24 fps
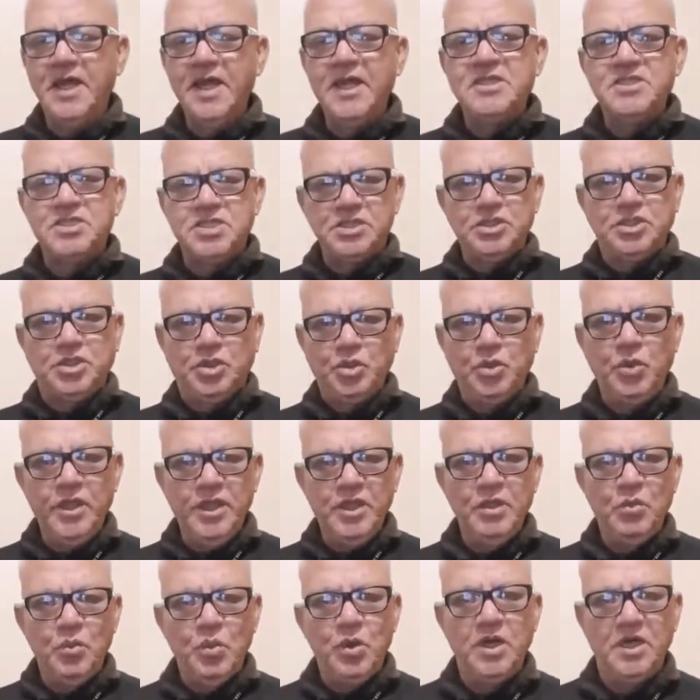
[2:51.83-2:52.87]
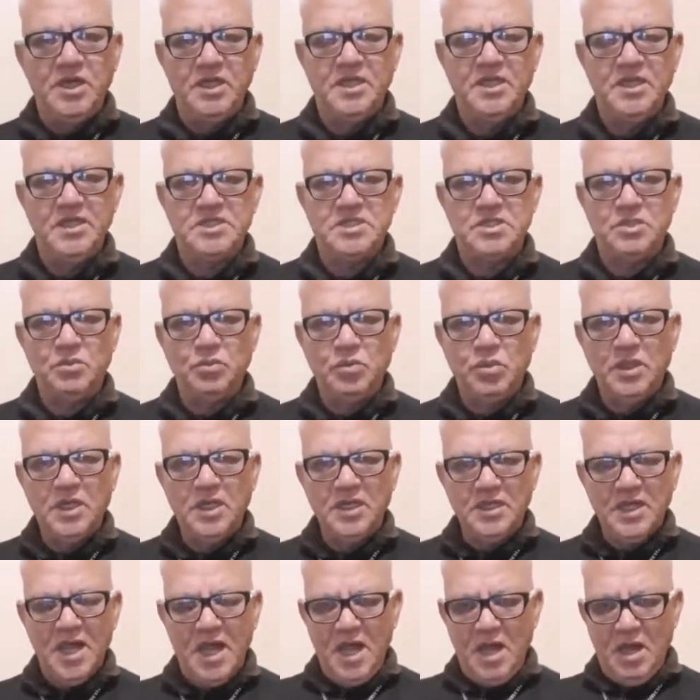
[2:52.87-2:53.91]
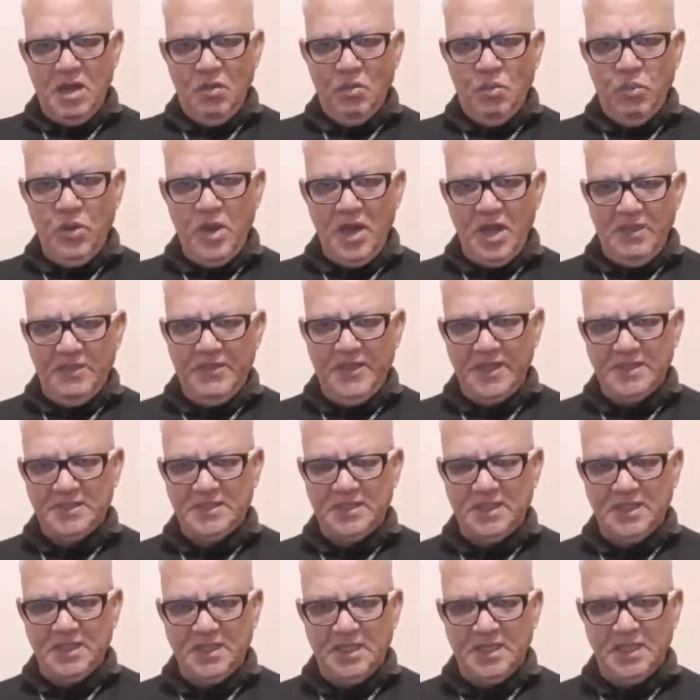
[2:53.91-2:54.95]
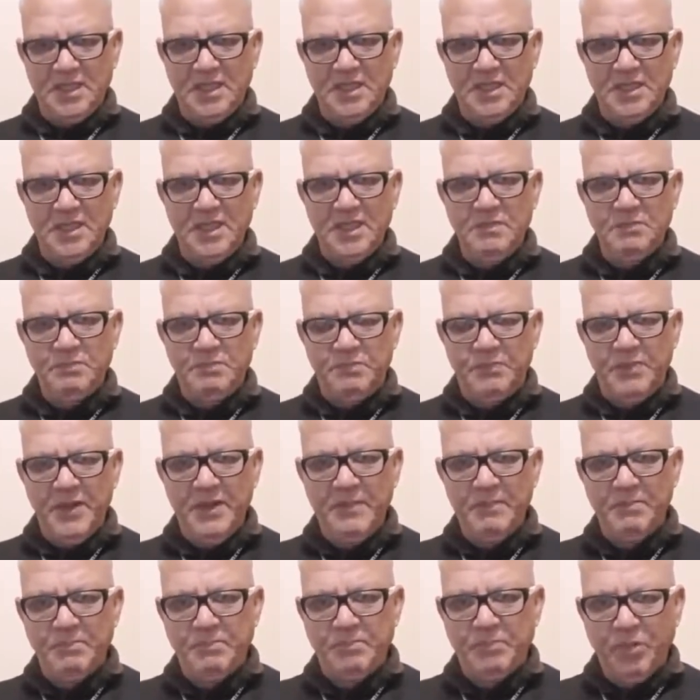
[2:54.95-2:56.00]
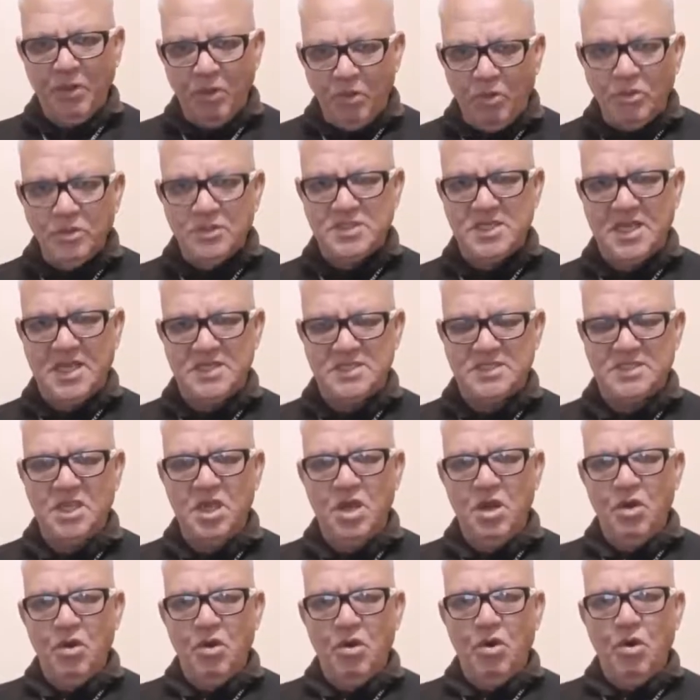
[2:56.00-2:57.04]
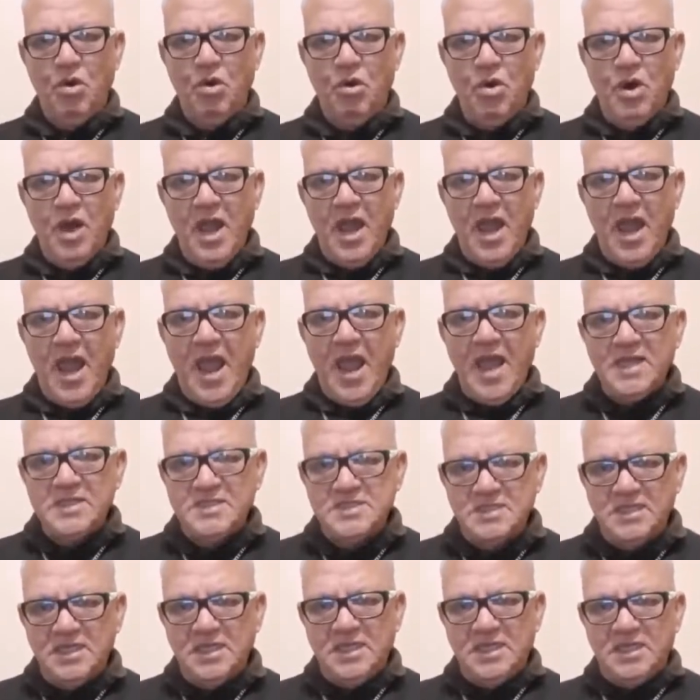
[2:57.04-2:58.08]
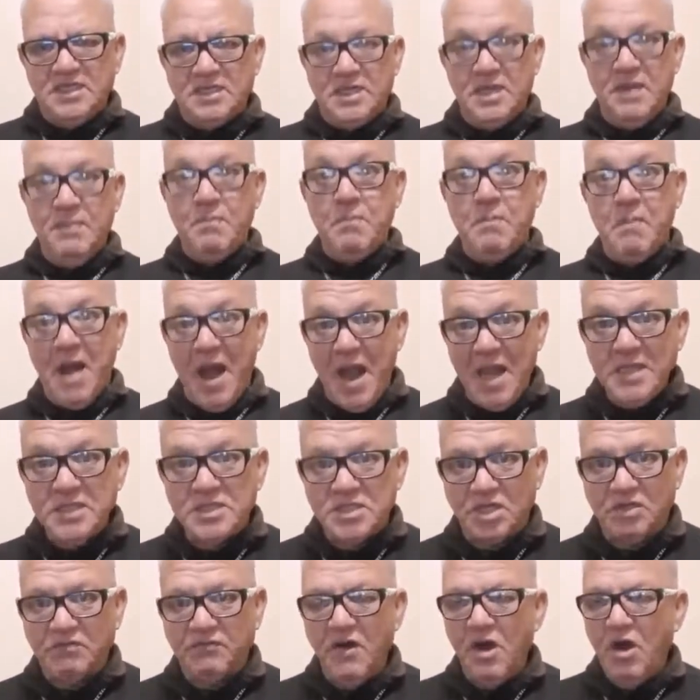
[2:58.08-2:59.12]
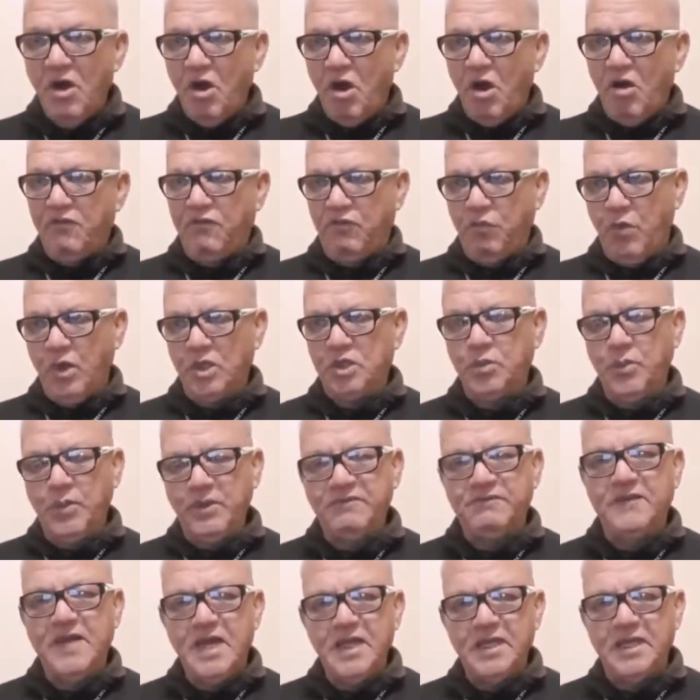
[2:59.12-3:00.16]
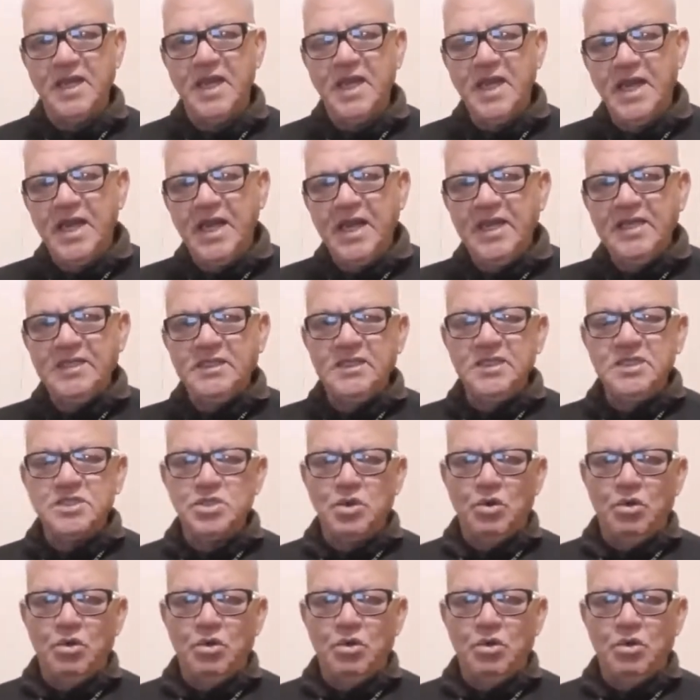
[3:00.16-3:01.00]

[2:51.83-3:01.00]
It's a doing word. It's a word that uh, uh, Im implodes us or has uh, reminds of of what we've done. It is